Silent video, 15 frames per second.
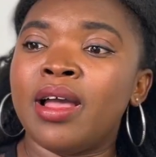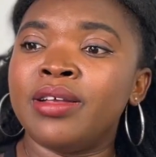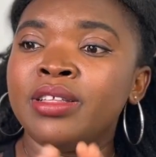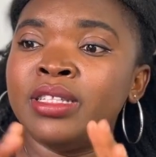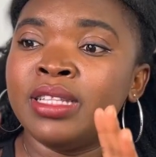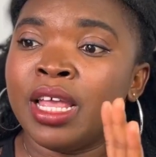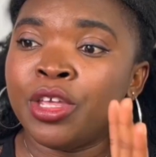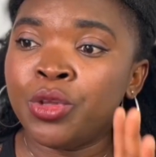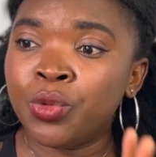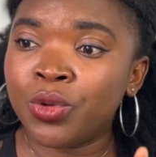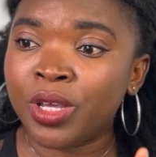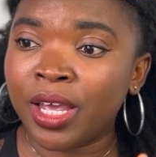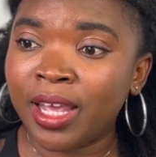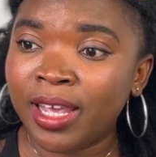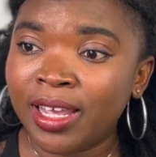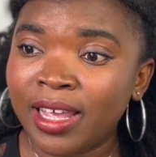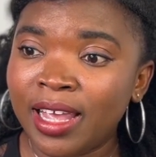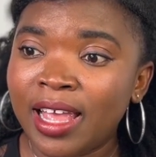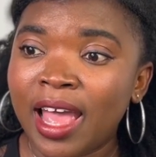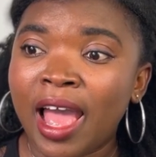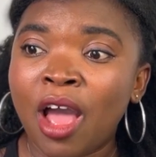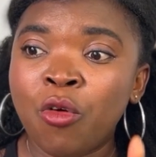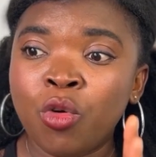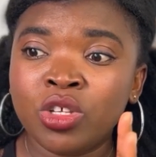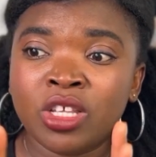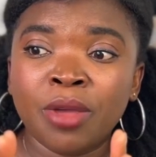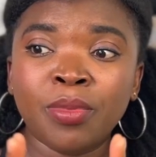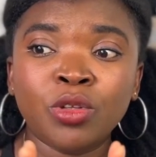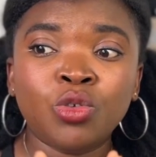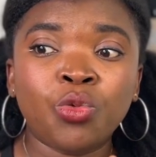In the UK, I was
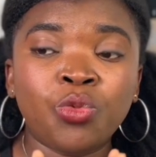able to